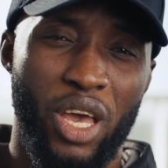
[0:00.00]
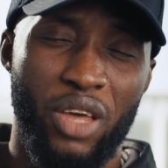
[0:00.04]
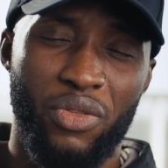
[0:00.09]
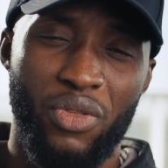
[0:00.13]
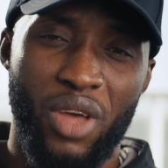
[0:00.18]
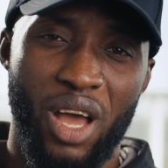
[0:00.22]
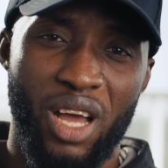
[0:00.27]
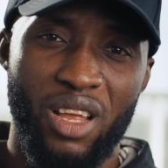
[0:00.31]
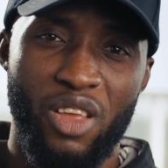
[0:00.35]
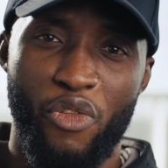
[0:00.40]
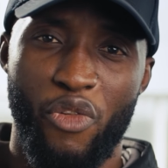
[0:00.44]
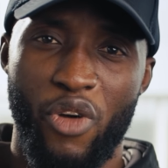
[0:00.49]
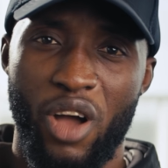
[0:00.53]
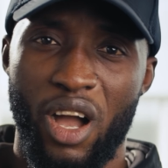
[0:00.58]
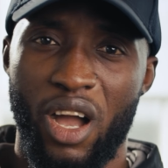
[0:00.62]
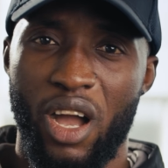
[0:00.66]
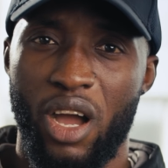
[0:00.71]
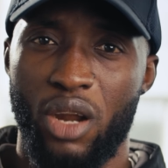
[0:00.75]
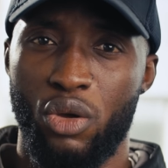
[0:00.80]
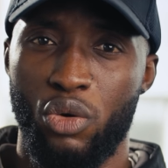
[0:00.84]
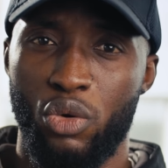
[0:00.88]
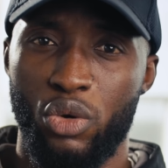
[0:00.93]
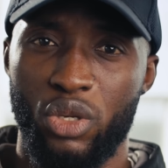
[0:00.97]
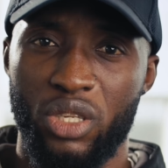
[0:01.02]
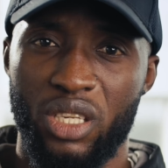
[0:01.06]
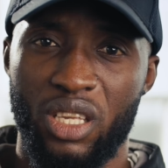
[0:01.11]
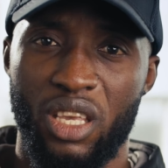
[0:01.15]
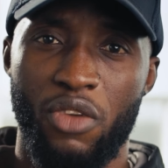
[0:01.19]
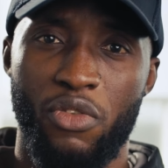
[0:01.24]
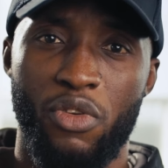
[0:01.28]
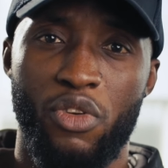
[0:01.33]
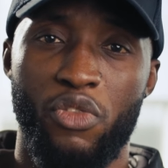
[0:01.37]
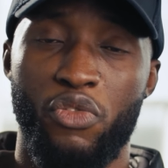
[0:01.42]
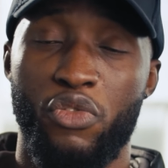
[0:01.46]
heard that in fact Canon was
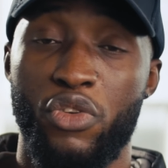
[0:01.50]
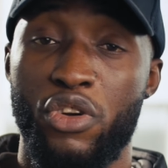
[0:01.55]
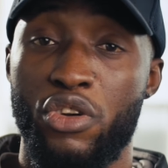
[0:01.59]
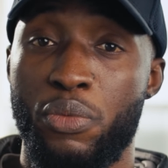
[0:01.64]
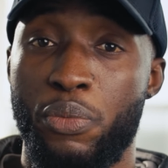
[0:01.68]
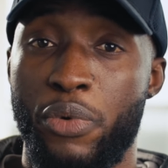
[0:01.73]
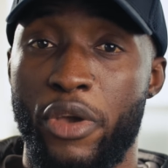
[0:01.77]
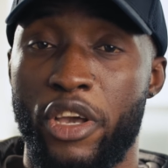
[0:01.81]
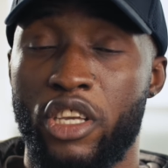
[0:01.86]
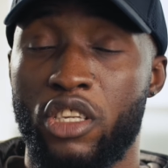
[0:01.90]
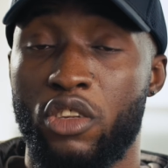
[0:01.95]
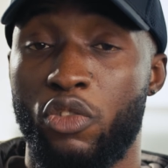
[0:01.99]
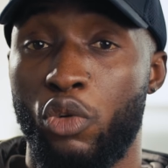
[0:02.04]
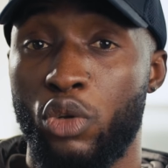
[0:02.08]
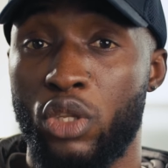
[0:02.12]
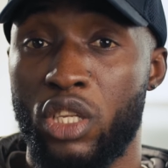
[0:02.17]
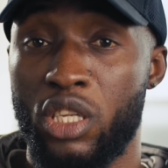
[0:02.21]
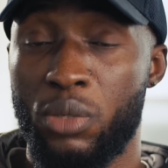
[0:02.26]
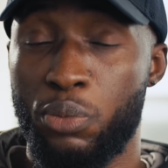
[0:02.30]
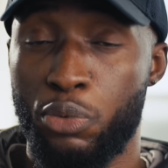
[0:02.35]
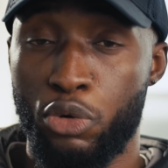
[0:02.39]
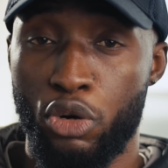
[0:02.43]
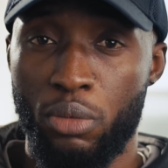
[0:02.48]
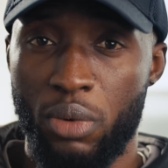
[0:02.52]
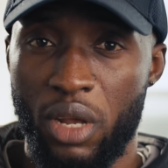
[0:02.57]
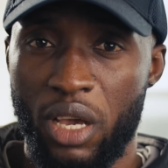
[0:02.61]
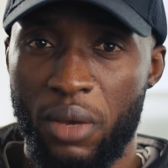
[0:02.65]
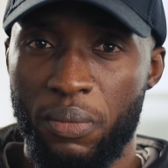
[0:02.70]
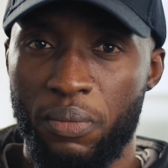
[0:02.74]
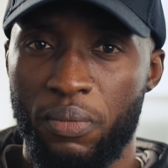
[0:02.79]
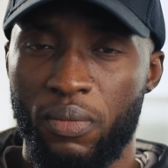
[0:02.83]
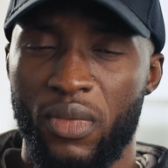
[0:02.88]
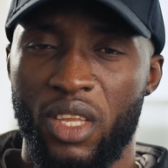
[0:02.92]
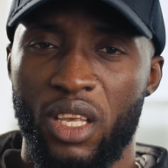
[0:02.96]
giving free repairs for this
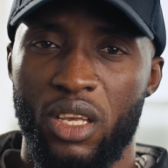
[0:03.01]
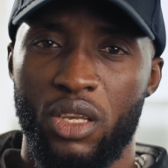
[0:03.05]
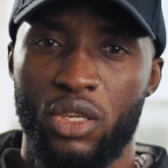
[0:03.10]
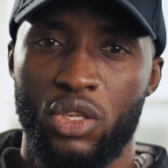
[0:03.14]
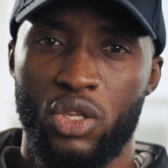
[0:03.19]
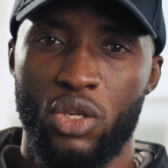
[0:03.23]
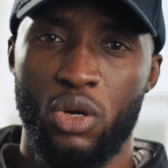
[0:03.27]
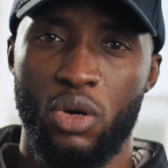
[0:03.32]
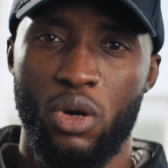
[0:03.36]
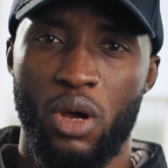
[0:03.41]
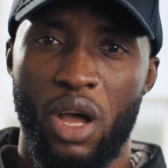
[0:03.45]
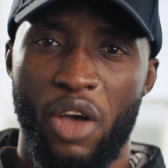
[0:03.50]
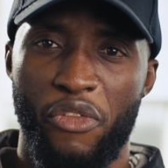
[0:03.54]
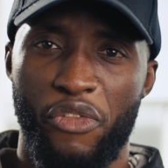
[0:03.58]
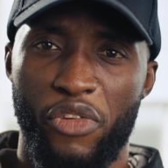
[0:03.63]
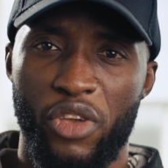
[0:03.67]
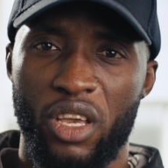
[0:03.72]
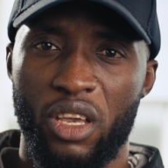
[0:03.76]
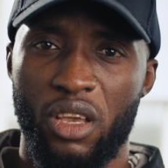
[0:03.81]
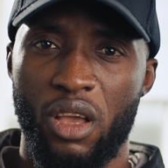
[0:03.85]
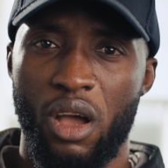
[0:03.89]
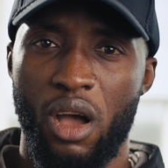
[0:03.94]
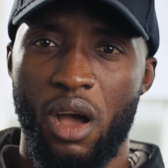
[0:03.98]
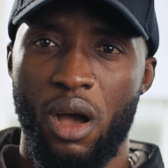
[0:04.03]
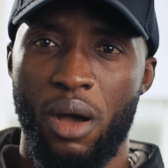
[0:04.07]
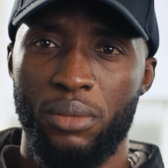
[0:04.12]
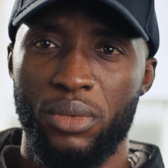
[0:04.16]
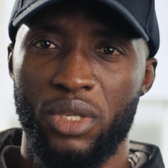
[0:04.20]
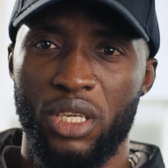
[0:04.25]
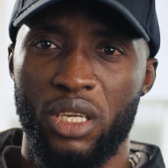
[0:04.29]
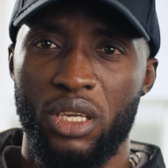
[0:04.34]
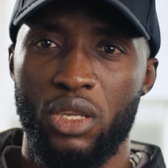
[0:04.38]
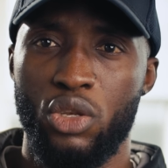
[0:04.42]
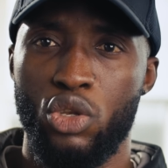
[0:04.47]
problem. So I think
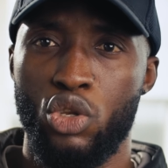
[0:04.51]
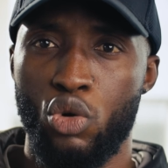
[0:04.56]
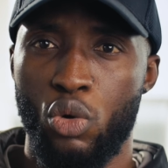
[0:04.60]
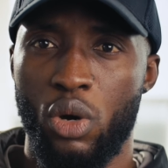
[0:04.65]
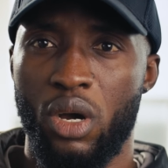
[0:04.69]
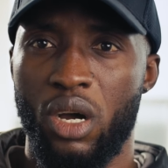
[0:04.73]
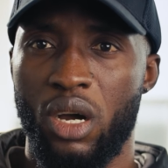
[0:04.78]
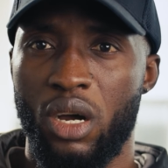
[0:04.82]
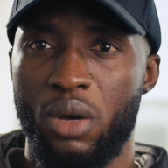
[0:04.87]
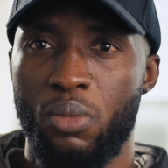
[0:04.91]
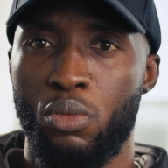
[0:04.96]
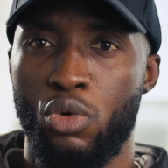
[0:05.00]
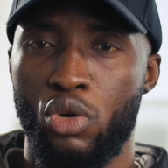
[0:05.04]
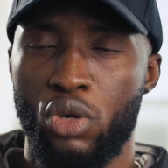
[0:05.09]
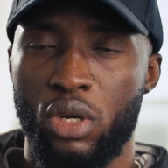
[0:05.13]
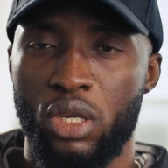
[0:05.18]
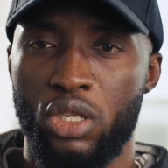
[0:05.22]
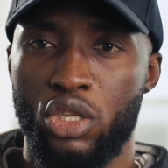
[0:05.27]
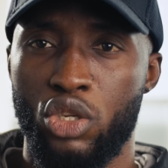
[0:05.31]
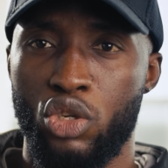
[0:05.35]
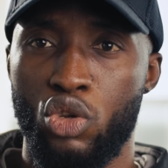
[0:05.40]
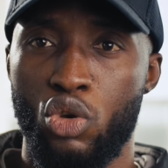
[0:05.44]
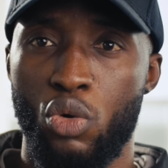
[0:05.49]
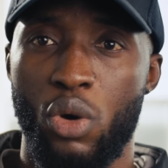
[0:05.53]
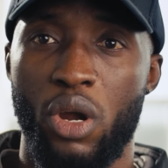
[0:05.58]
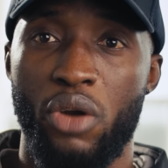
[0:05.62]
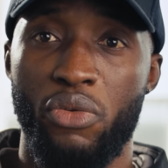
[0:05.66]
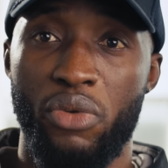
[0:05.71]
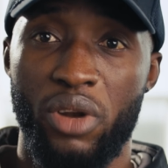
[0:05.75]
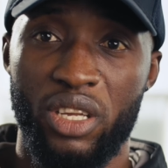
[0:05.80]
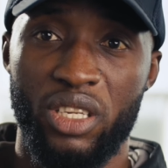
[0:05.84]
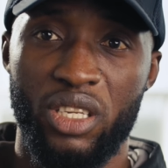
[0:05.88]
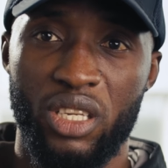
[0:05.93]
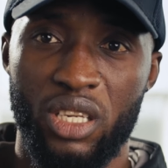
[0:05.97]
the newer
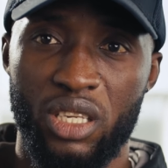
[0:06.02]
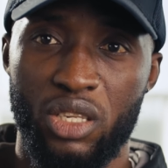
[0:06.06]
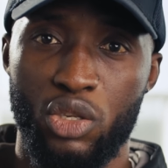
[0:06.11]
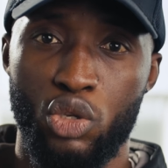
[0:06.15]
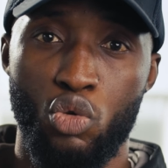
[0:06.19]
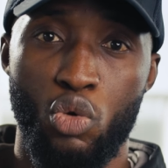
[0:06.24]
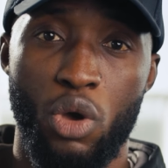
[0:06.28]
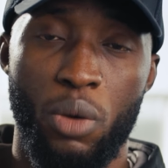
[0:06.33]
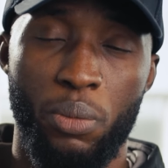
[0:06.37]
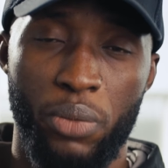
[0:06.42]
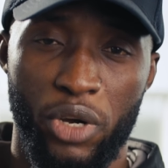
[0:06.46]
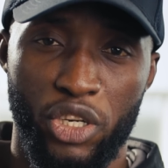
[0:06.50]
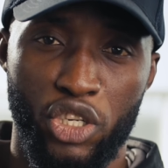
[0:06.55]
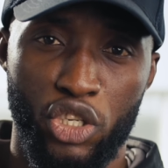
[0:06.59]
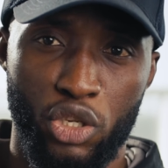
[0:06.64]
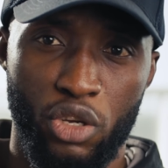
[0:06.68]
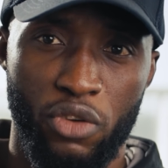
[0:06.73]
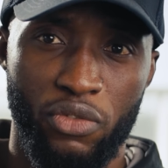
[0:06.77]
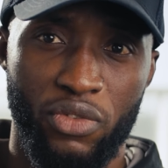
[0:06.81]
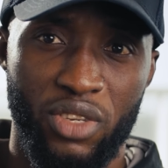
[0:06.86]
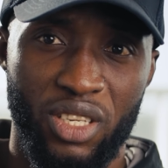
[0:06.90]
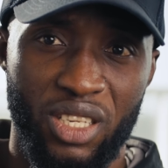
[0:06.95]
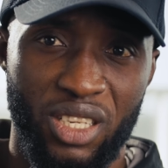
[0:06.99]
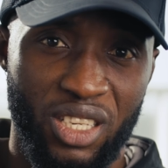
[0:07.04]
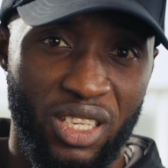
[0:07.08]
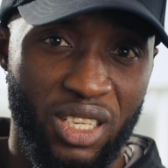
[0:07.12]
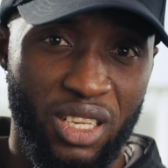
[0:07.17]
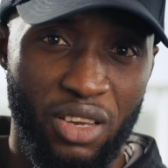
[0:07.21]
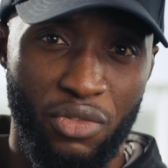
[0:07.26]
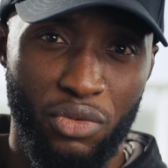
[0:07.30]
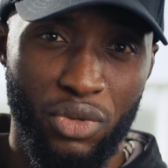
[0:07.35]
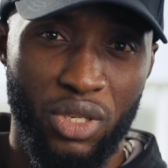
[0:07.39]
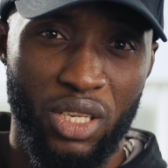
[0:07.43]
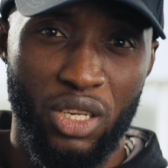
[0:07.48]
releases, the newer batches of this
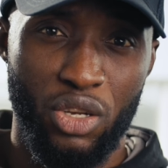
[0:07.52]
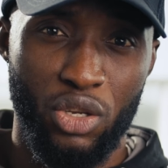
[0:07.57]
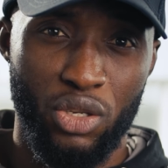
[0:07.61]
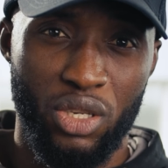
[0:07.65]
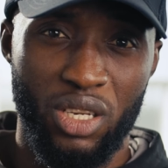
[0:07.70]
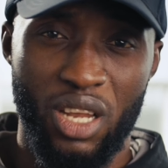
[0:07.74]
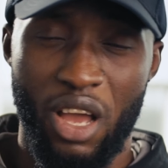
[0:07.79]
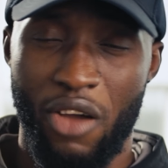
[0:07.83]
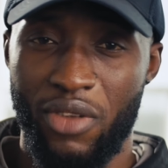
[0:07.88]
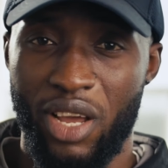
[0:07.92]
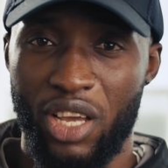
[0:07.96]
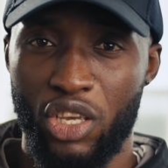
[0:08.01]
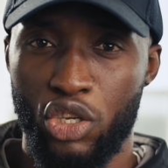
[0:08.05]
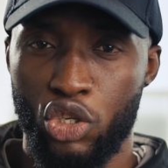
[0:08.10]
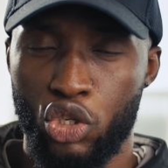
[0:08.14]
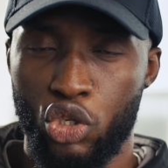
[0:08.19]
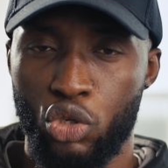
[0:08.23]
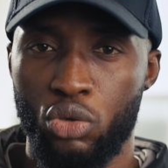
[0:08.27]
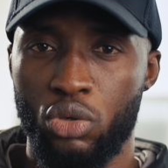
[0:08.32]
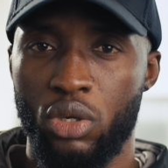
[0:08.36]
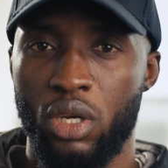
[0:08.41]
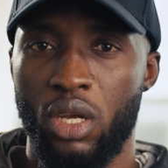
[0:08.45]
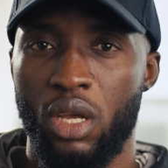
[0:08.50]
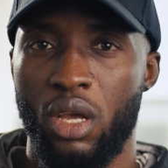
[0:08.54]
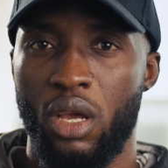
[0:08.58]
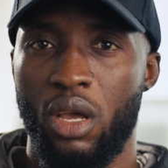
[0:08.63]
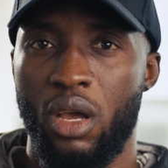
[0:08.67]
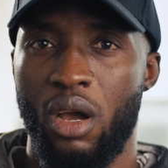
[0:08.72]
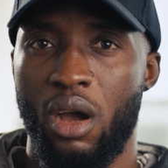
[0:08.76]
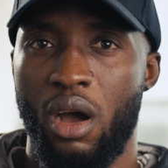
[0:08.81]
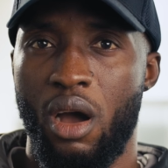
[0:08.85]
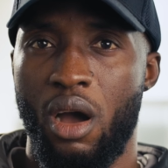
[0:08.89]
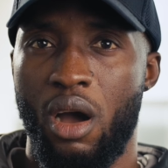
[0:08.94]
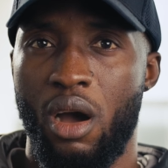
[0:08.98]
C70 doesn't have that issue.
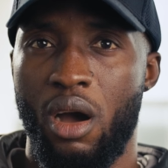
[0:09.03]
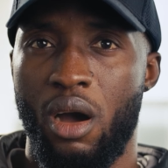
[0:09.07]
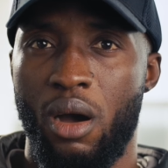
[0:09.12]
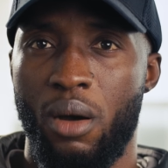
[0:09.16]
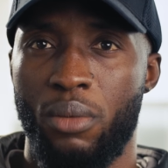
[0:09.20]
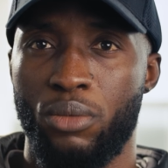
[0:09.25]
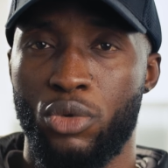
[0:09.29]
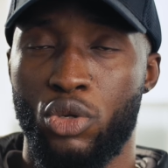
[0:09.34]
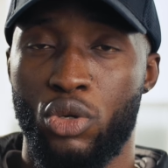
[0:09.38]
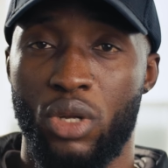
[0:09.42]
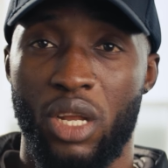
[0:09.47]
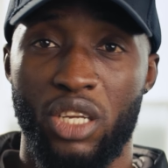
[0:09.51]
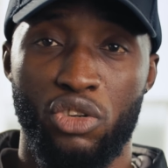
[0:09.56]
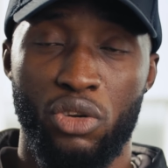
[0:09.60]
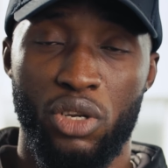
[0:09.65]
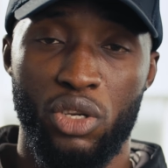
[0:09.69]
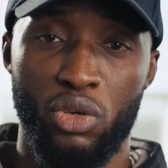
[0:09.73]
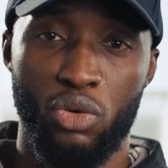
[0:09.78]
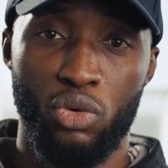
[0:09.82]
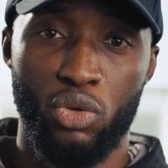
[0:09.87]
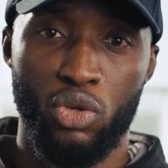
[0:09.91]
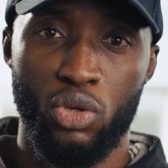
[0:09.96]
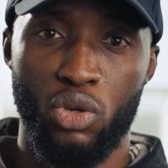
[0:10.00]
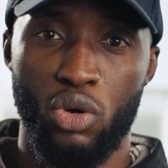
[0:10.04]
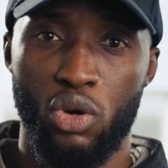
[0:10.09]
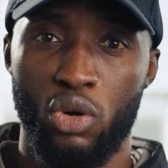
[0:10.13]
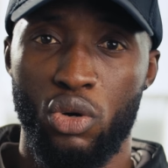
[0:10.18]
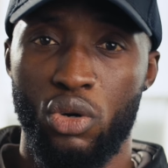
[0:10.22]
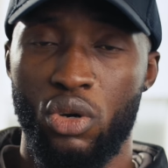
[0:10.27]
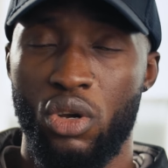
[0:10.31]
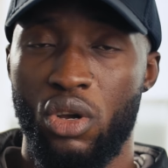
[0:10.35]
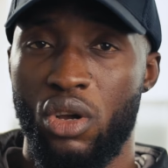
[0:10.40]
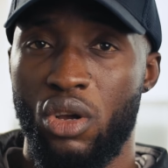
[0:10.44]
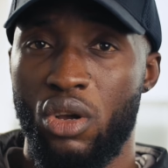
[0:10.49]
So that's really good to
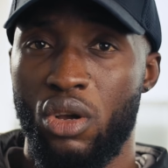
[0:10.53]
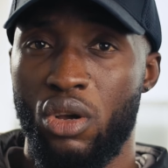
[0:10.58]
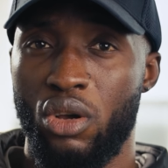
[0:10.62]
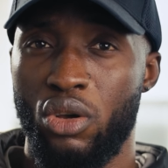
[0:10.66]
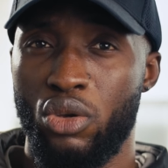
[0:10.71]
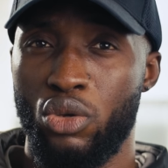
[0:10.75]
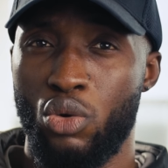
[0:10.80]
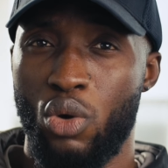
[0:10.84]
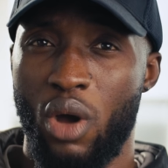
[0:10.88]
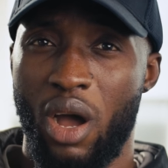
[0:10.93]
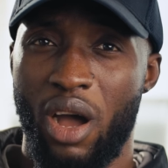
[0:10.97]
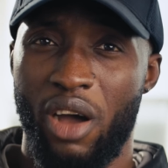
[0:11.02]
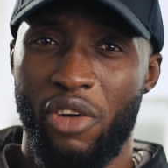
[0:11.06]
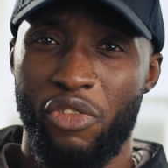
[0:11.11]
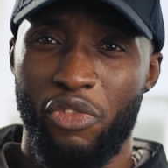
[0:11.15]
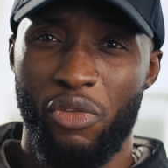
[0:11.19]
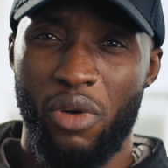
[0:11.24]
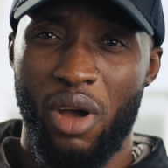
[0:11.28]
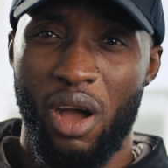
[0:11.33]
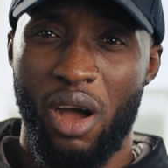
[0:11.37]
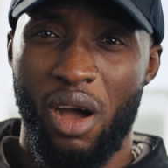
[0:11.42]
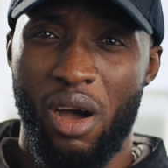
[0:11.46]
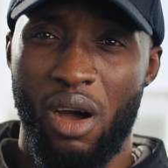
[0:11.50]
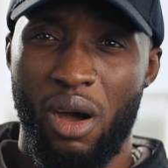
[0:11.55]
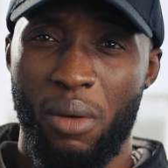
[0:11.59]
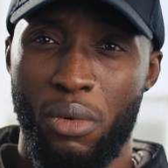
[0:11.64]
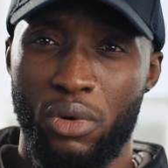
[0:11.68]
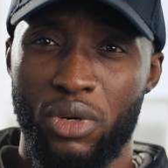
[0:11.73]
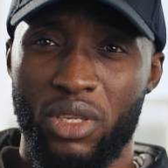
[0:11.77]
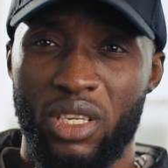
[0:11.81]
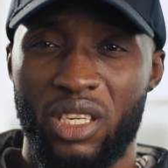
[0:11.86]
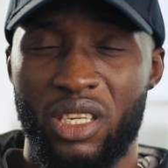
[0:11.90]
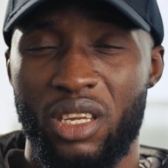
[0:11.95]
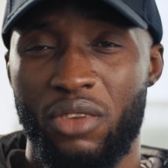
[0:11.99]
know. You have
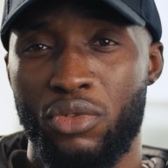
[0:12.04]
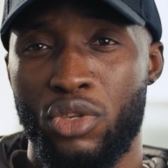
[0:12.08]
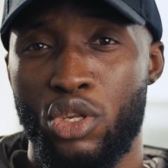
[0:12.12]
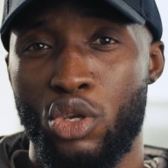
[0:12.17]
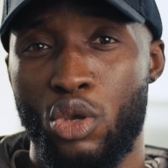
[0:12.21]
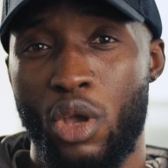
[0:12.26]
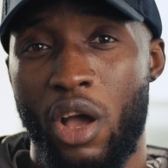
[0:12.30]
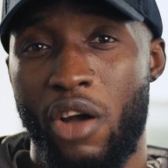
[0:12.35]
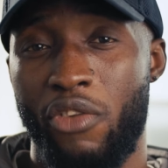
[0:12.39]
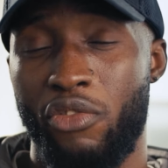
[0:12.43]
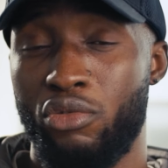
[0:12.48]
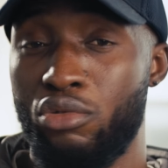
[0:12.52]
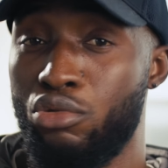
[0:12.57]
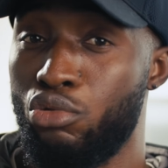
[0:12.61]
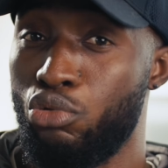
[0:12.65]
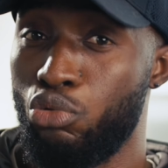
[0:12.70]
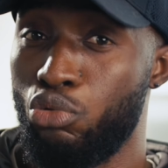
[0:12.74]
on the C70 you have